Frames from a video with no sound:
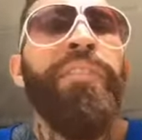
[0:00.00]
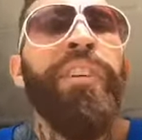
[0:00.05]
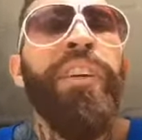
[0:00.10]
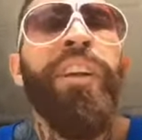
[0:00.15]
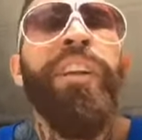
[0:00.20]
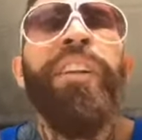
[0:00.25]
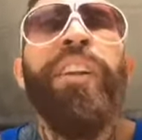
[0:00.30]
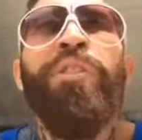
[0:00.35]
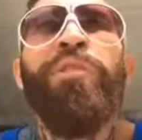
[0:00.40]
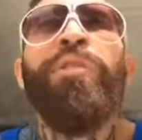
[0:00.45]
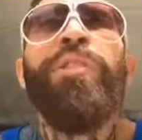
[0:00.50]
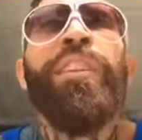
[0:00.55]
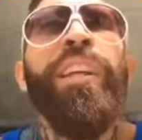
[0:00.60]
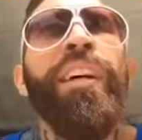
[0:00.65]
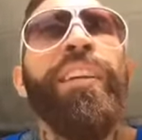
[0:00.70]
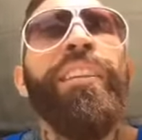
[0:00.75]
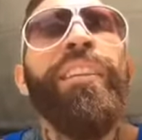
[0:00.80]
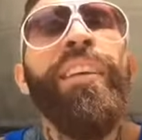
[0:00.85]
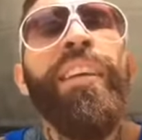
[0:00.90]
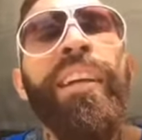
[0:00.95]
after I lost to
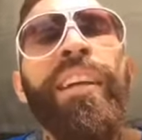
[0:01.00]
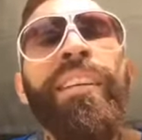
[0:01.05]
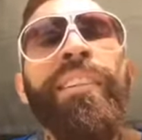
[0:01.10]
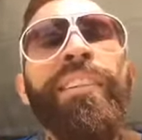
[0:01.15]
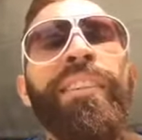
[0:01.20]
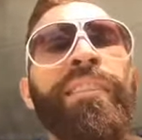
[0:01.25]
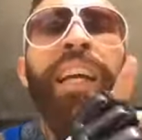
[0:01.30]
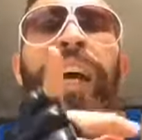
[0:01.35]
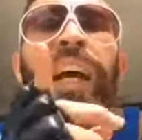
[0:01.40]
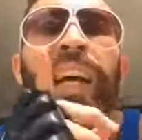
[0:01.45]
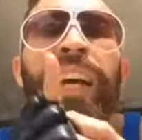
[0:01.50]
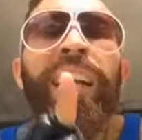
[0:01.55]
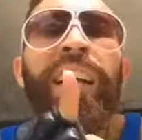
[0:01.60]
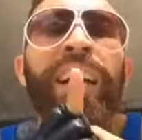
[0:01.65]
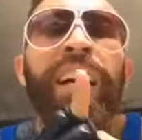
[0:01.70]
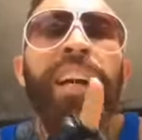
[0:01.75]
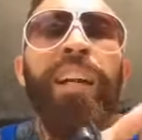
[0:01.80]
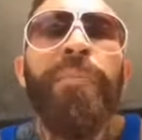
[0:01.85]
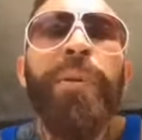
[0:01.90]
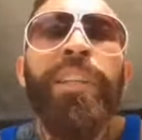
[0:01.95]
Nate Diaz. I got a
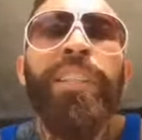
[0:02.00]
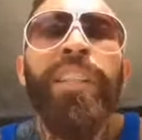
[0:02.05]
lot on my